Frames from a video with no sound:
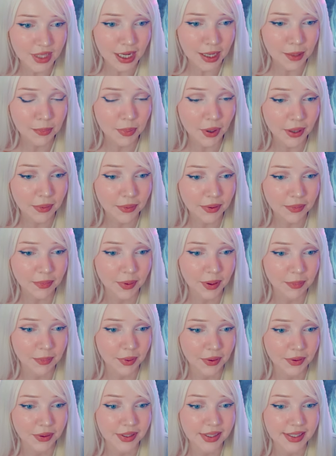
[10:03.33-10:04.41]
It probably
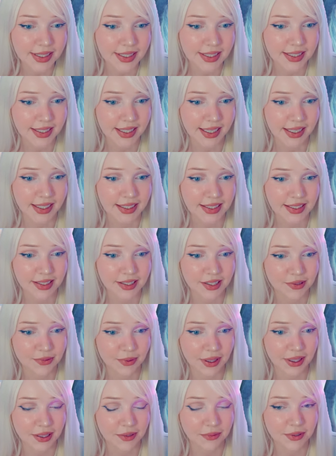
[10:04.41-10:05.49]
pulls the skin as the
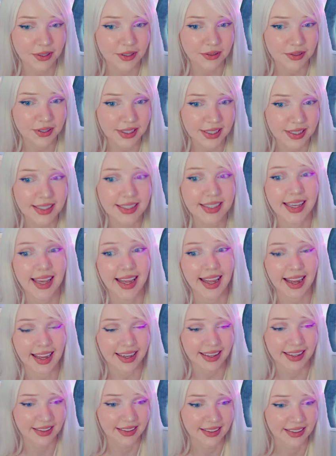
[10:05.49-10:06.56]
swelling reduces.
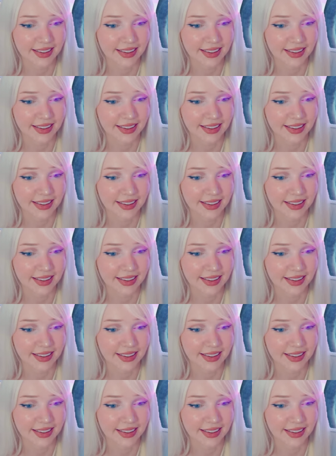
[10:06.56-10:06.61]
Yeah.